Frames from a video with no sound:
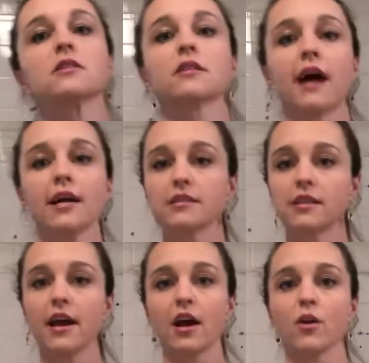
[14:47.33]
The last
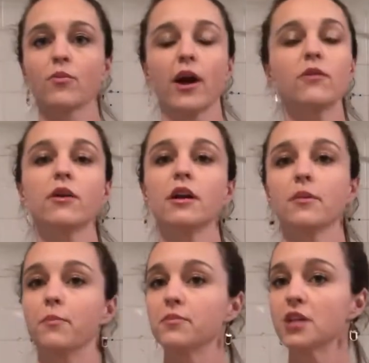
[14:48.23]
thing, our bride wanted
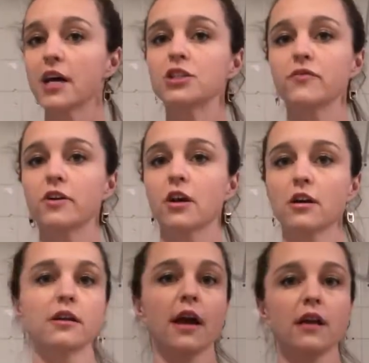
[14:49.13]
a touch of a
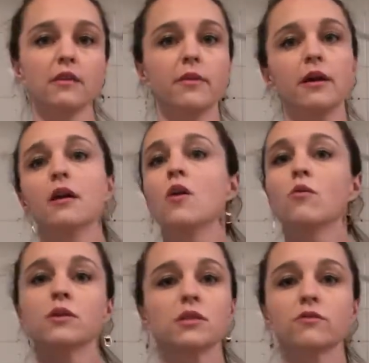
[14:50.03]
garden element,
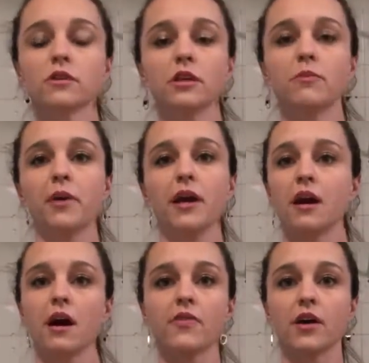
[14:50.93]
wasn't really
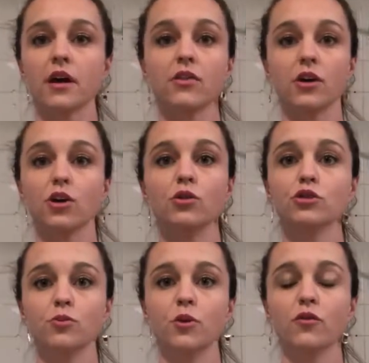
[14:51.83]
big on the
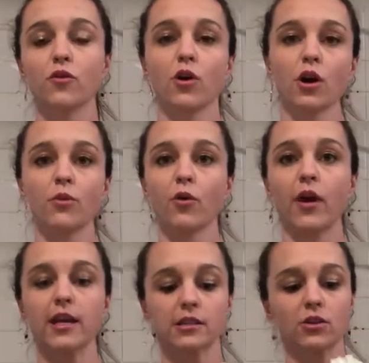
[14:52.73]
huge, beautiful garden
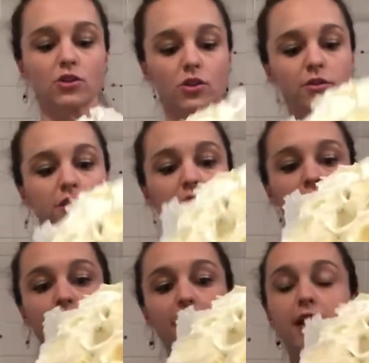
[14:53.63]
bouquets that are so in
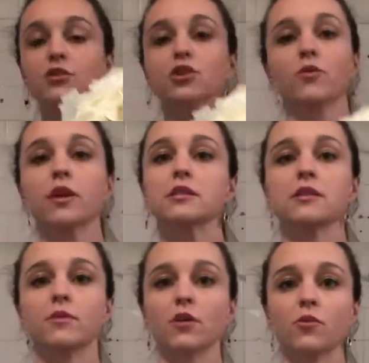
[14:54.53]
style right now. She wanted
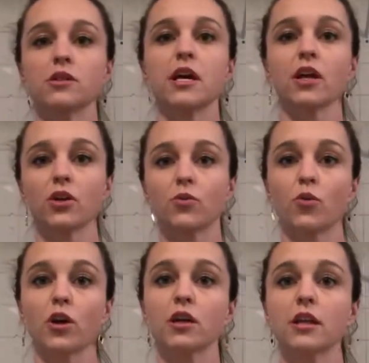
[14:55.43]
something more tailored,
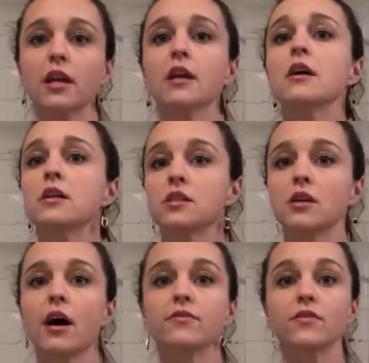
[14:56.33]
more clean,
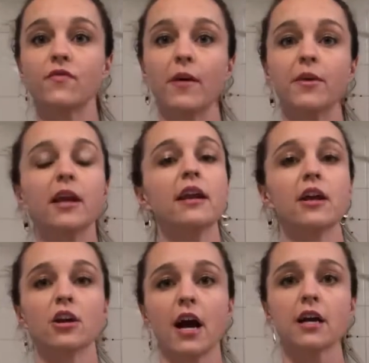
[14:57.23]
soft, feminine,
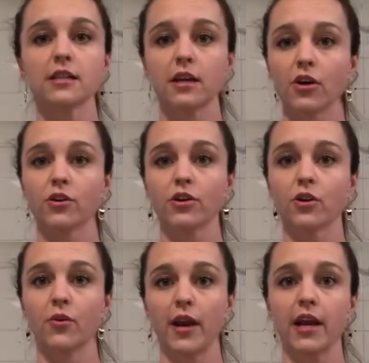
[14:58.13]
and her accent color in
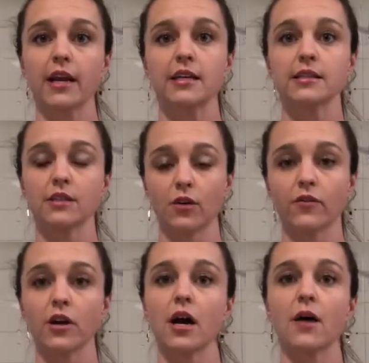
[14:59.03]
her wedding is
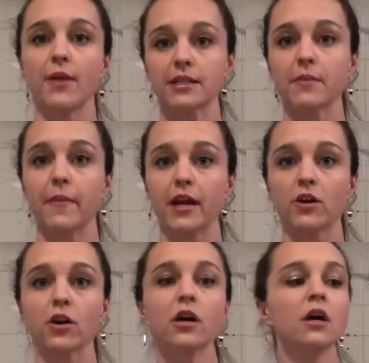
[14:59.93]
silver as a
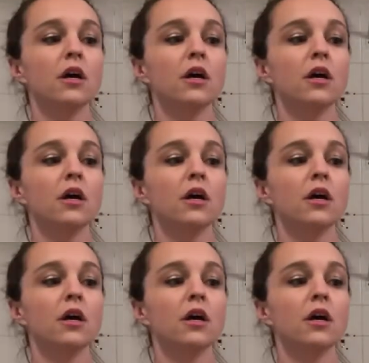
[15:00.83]
metal.